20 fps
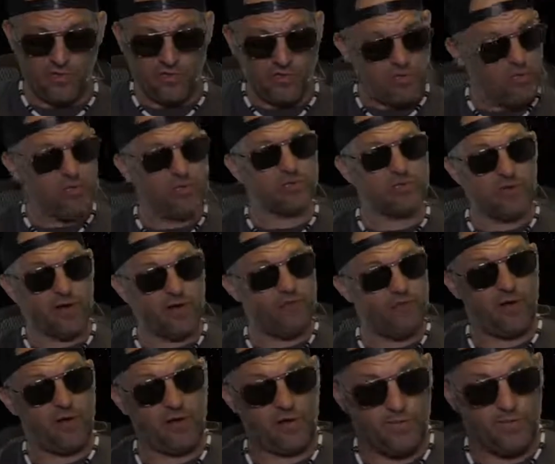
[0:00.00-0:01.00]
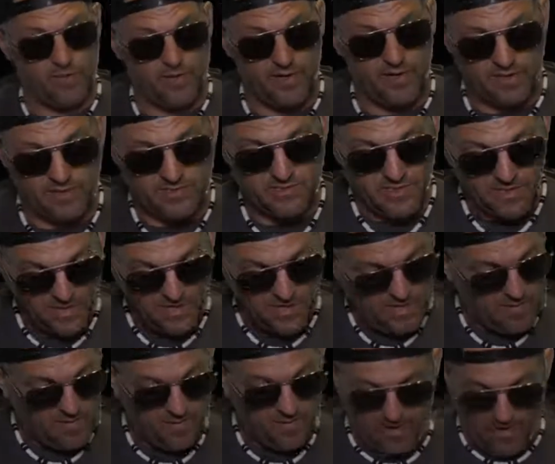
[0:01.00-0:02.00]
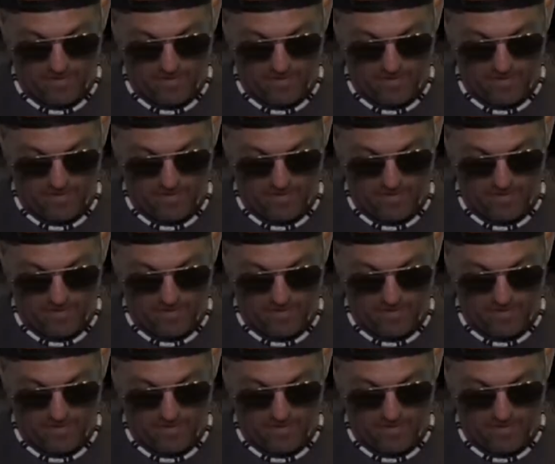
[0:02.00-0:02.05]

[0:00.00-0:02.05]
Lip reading: are usually over $100, but